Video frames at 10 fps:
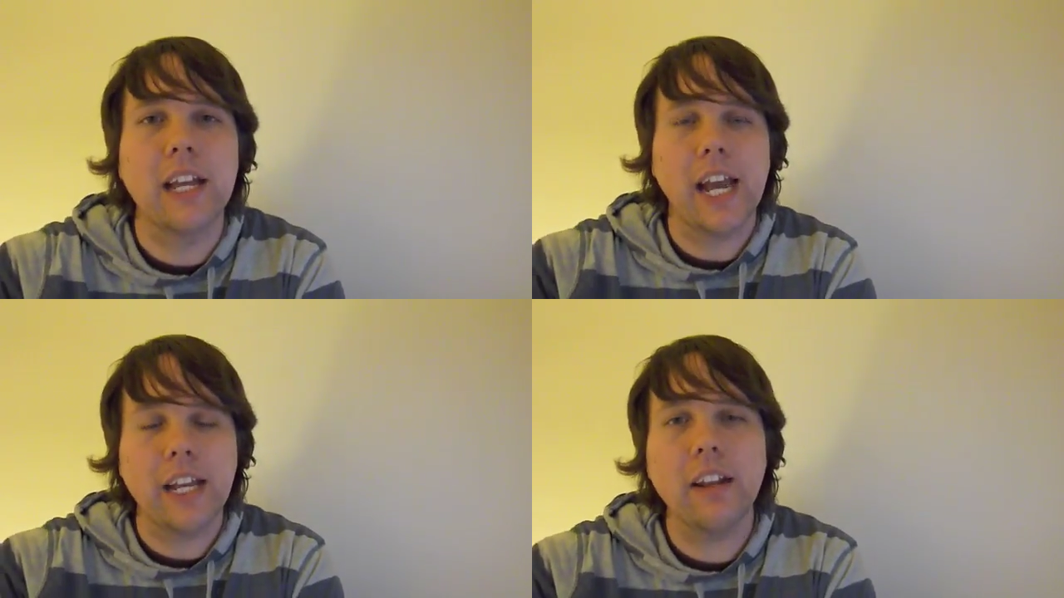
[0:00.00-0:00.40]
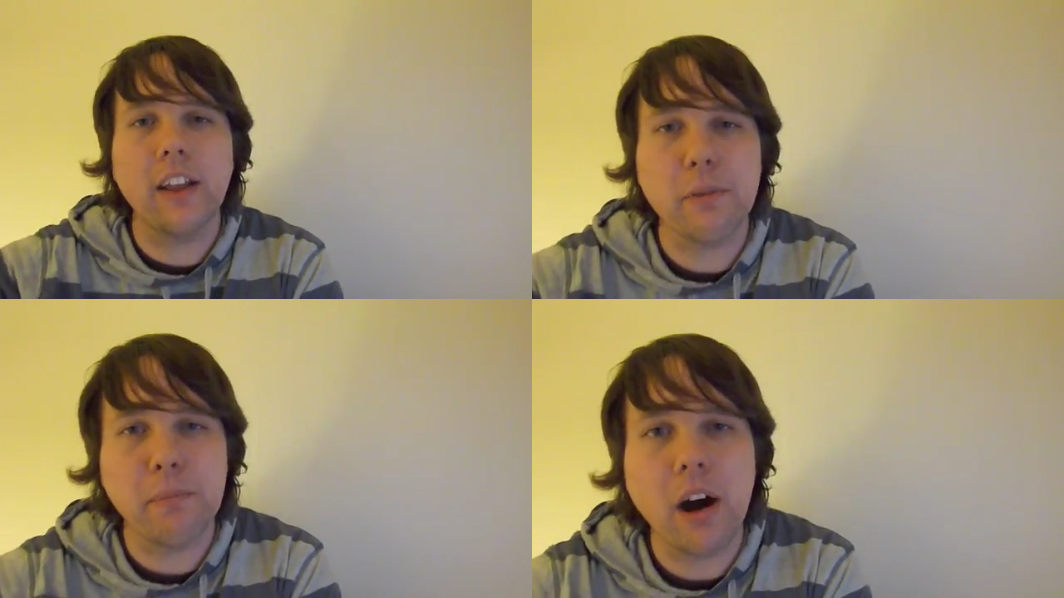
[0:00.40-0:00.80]
in
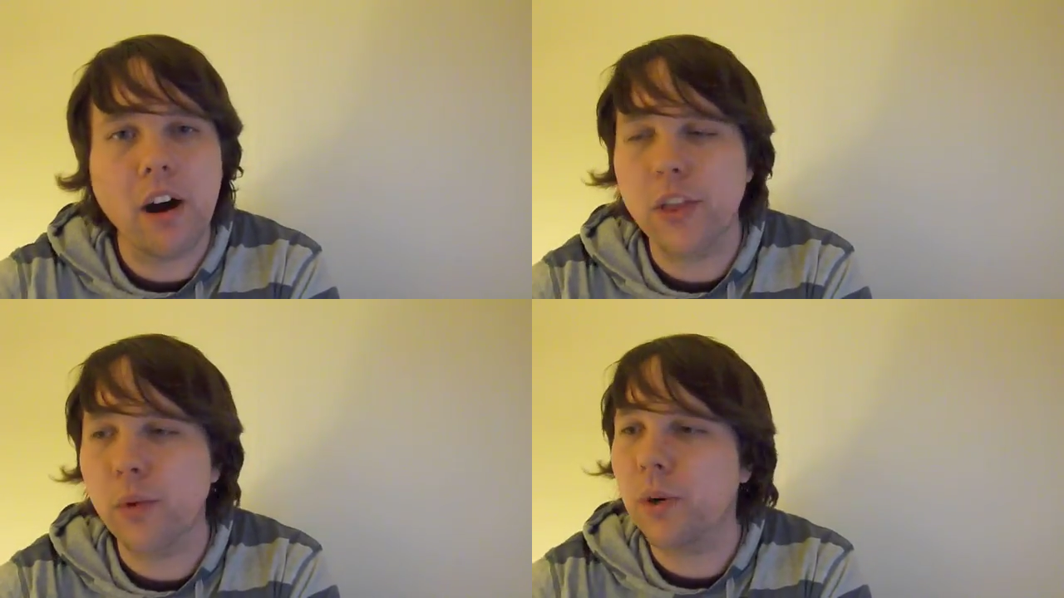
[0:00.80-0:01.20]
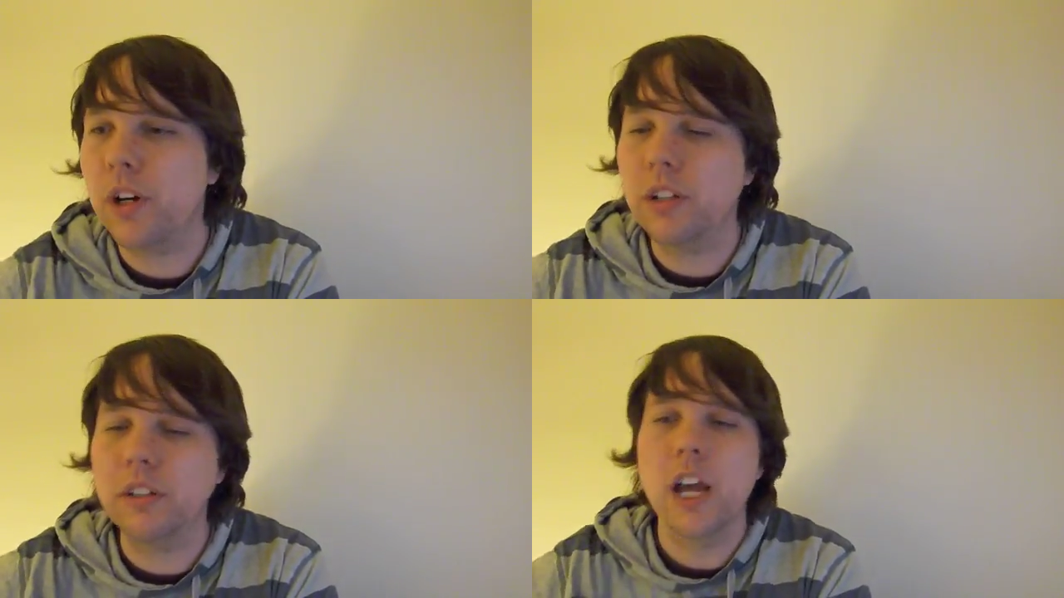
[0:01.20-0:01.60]
another part of the
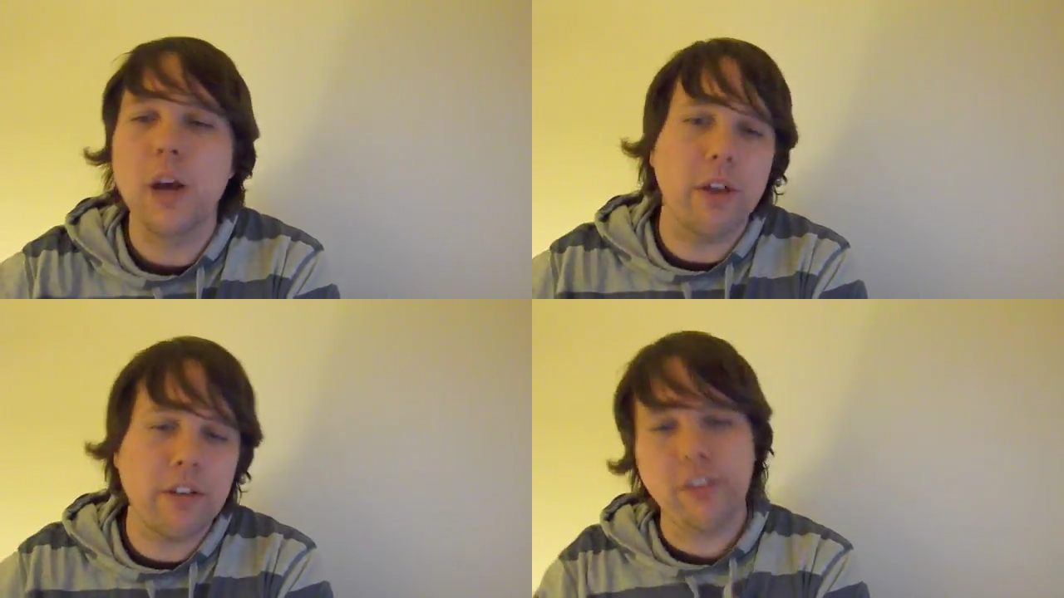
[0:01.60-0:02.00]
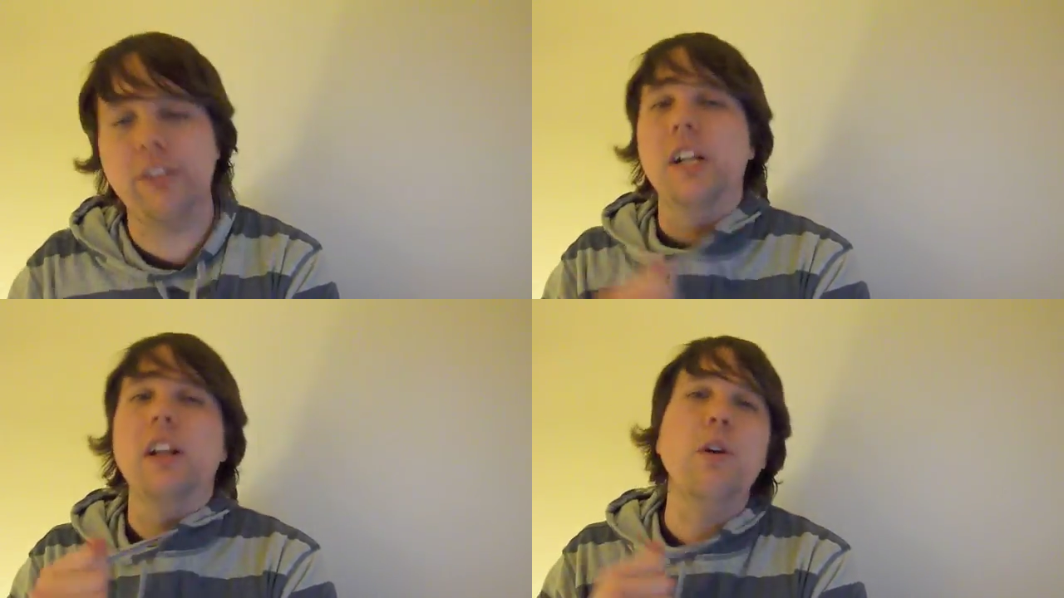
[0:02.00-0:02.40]
world, whether it's
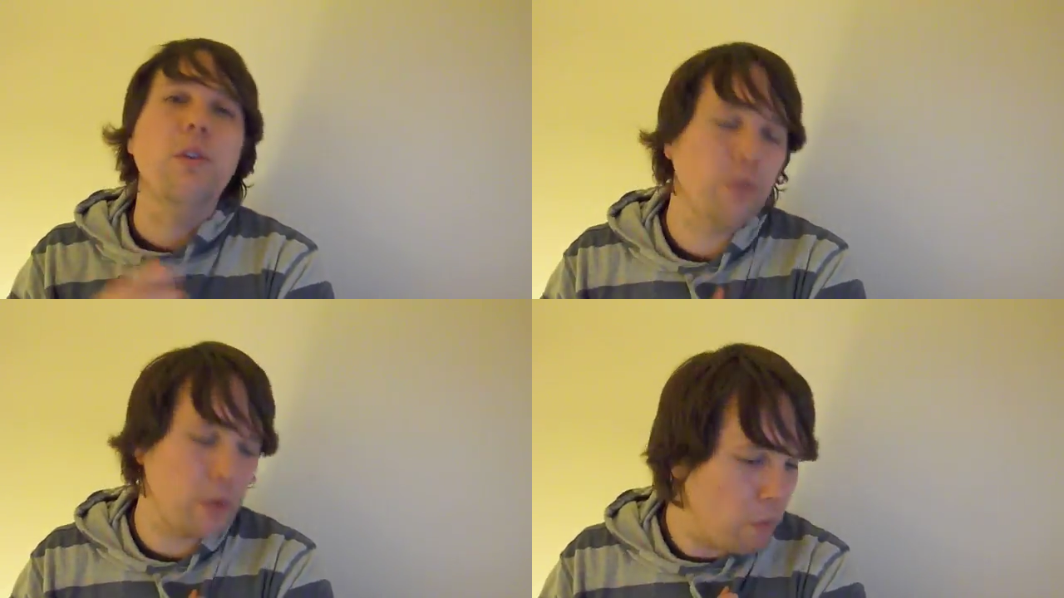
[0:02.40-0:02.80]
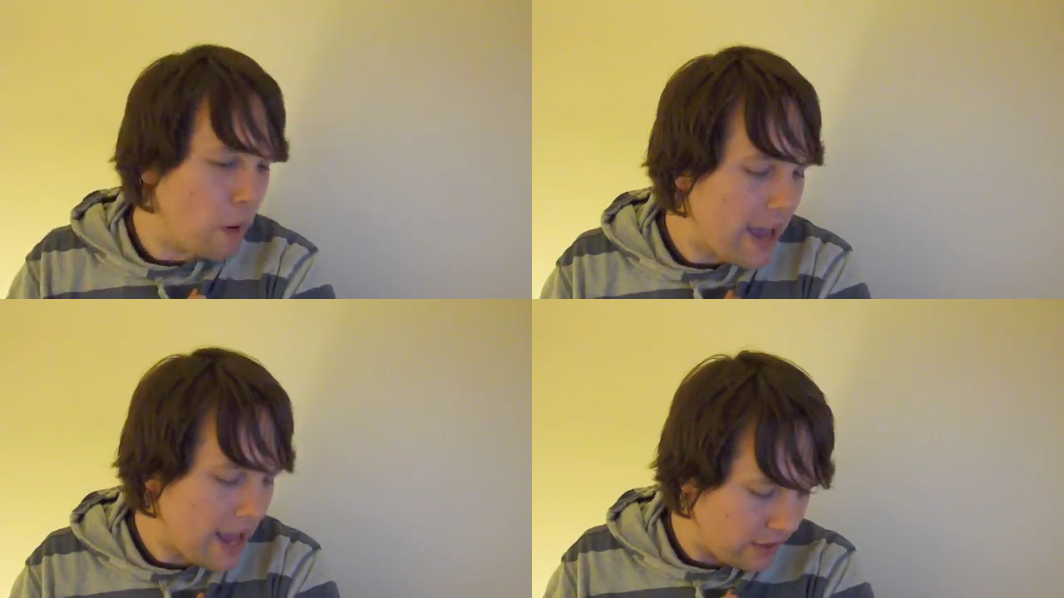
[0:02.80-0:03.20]
the clothes we
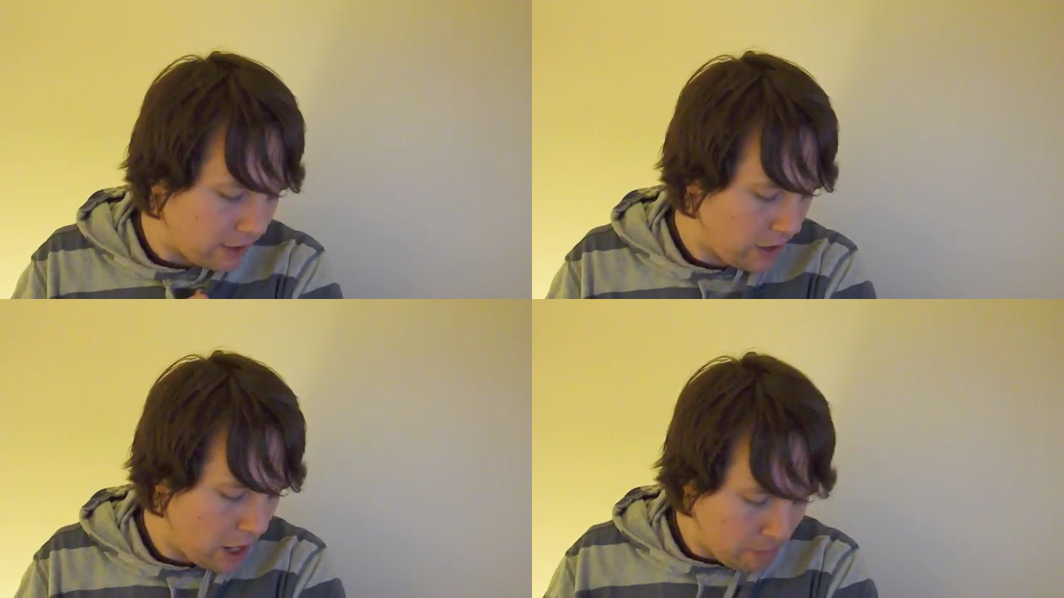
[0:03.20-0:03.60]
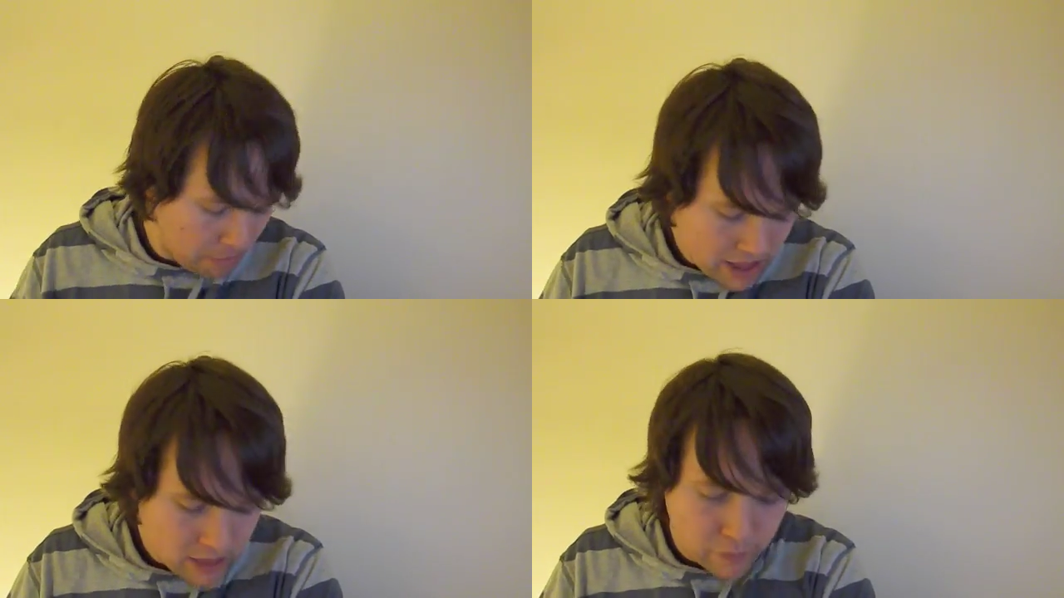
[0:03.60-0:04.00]
wear that
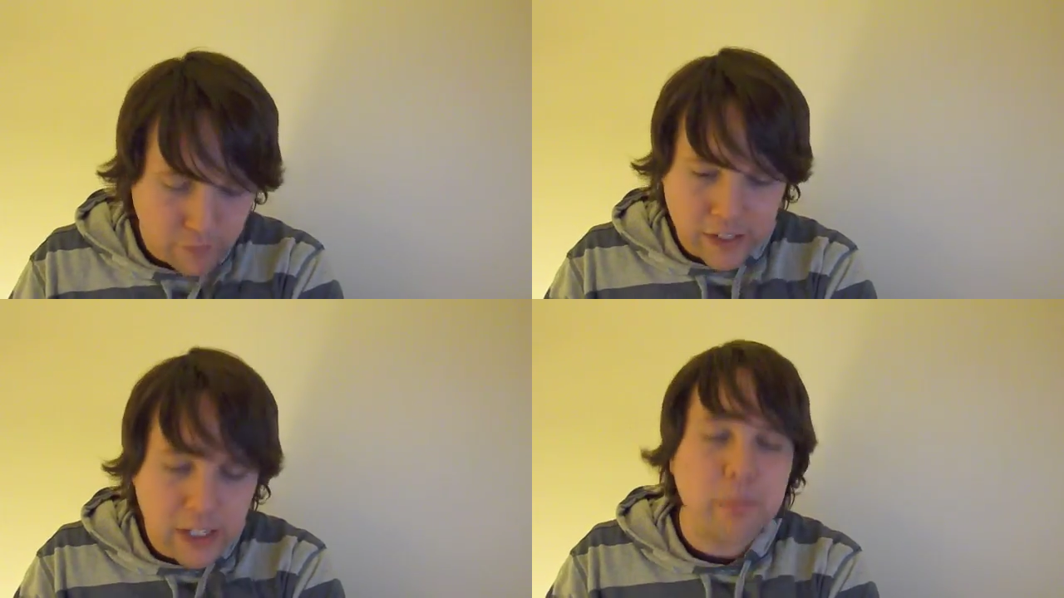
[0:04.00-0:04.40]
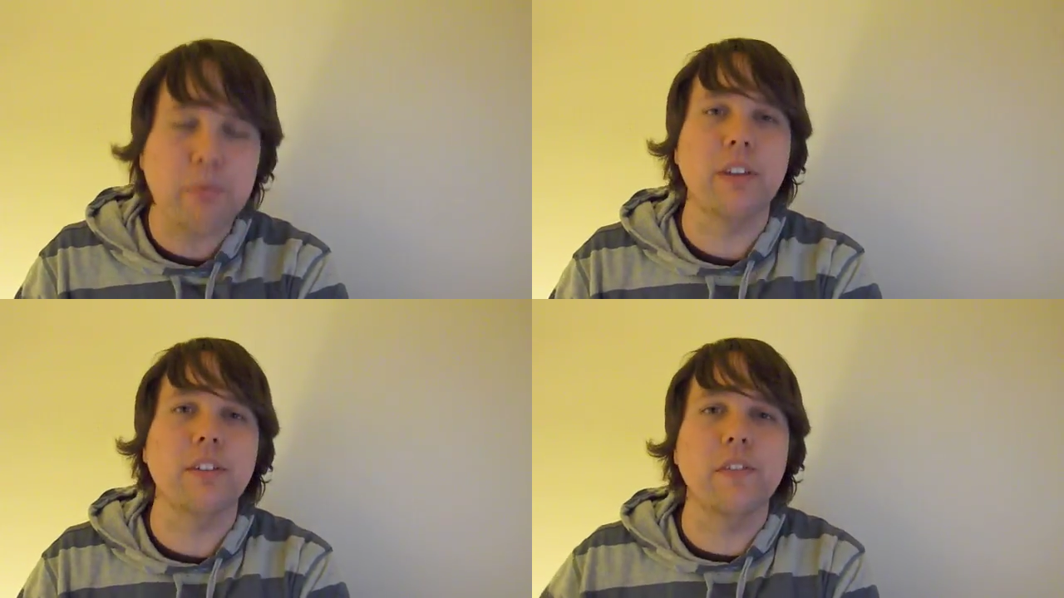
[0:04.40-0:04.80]
bear the
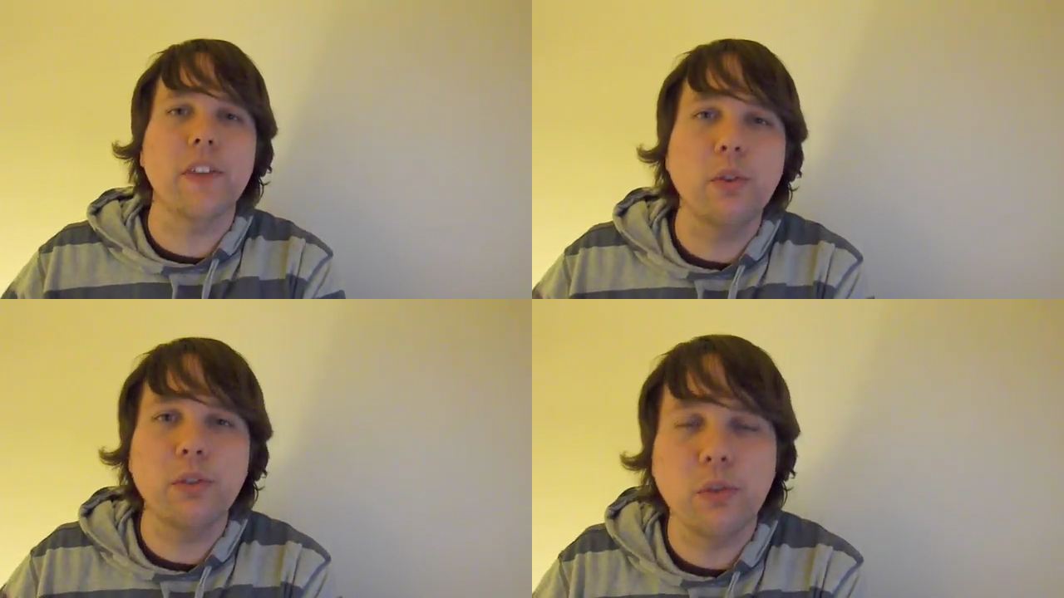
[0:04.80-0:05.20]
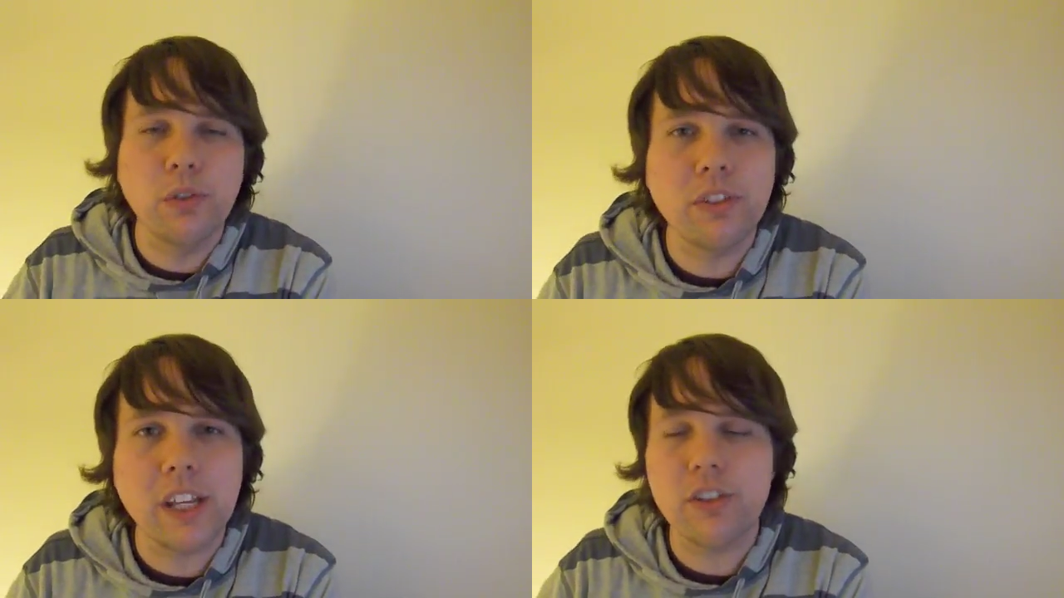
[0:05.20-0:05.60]
fingerprints of those who
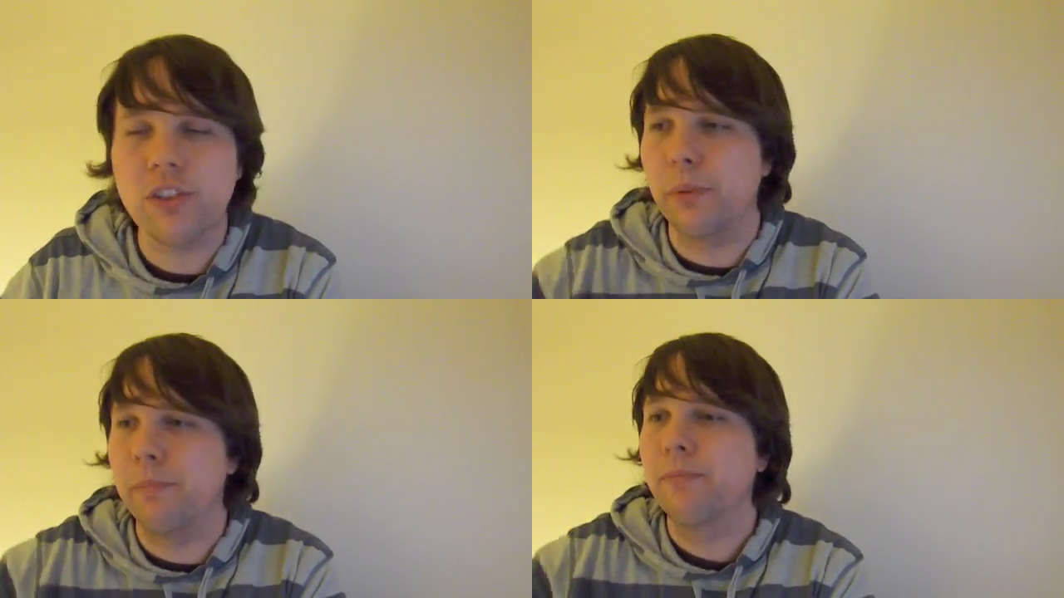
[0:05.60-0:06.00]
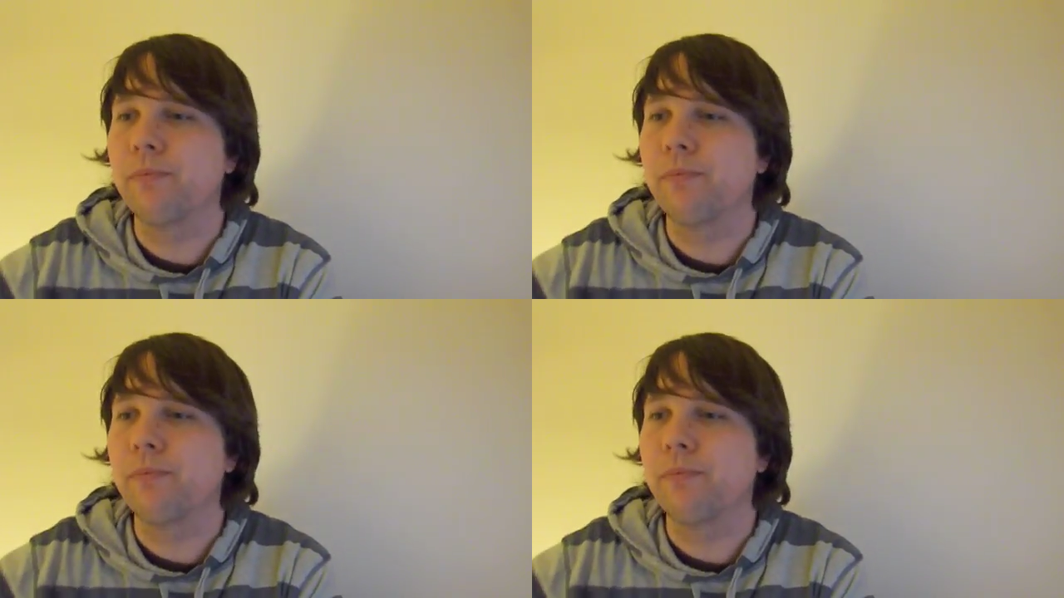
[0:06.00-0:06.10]
stitched them,